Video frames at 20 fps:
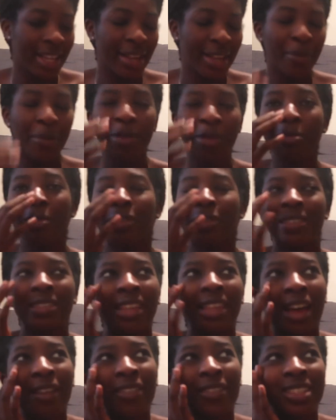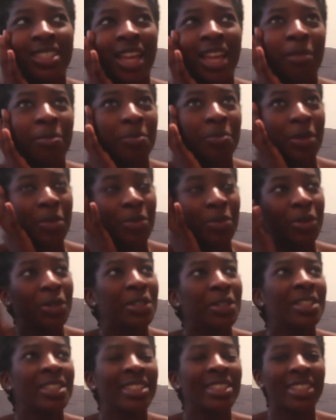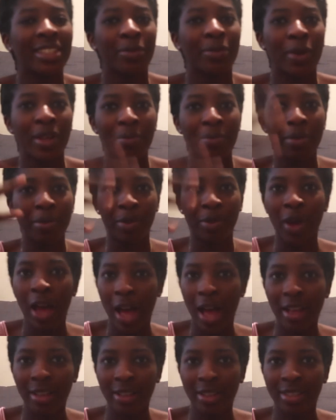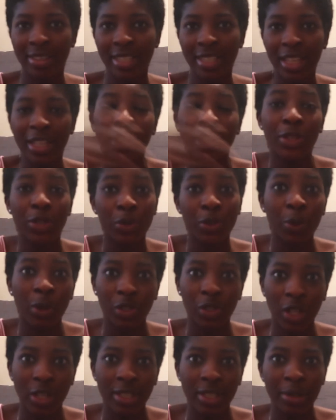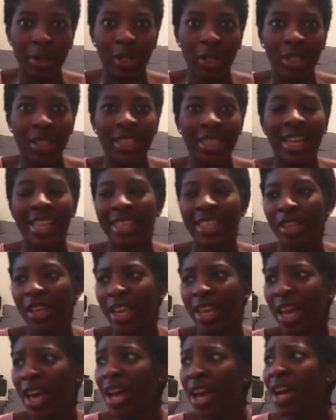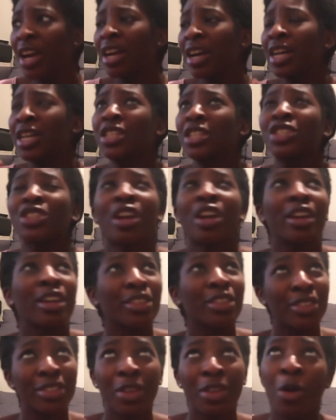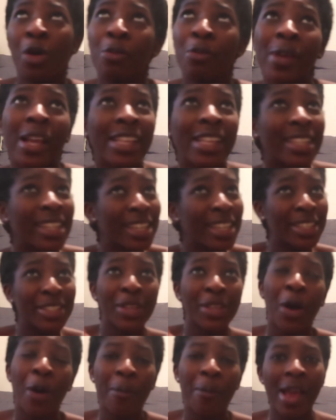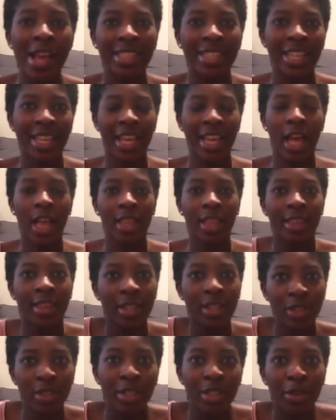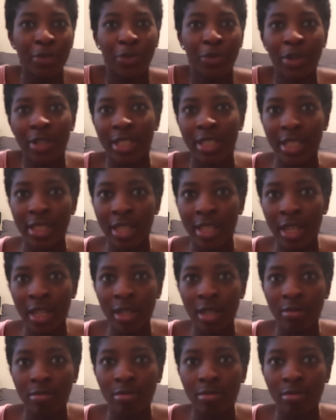what makes you laugh is that people, when people telling you to watch Gossip Girl and they're like, Chuck is so amazing, he's so amazing. Literally the first season,